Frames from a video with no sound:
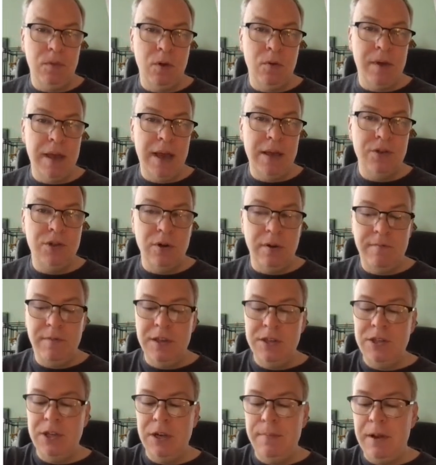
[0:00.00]
Okay, so if
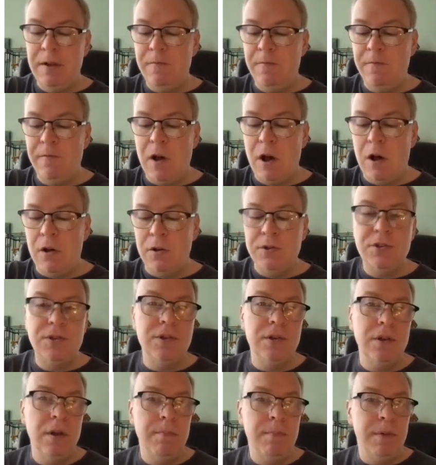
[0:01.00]
this had been
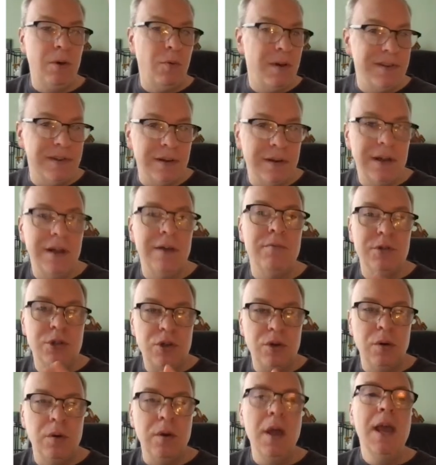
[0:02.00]
false, but it wasn't, it was
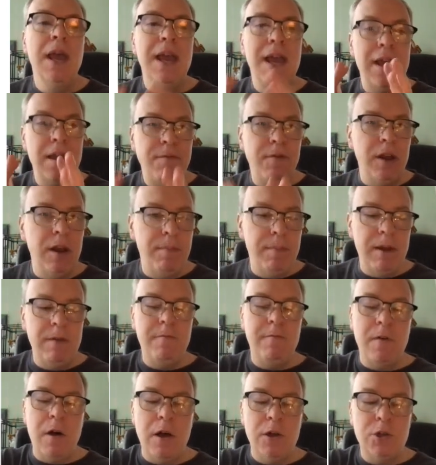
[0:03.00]
true. If it had
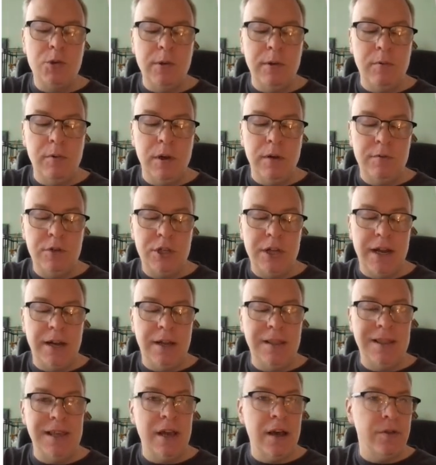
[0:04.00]
been false, we would have
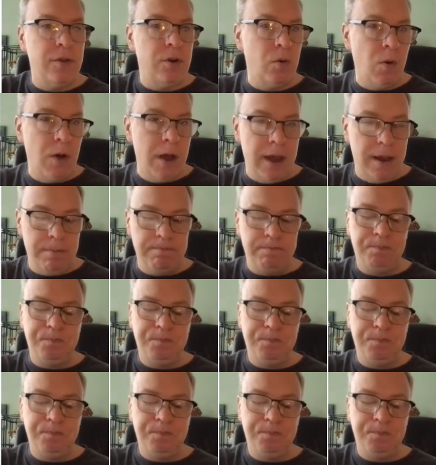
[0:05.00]
shaded the other way.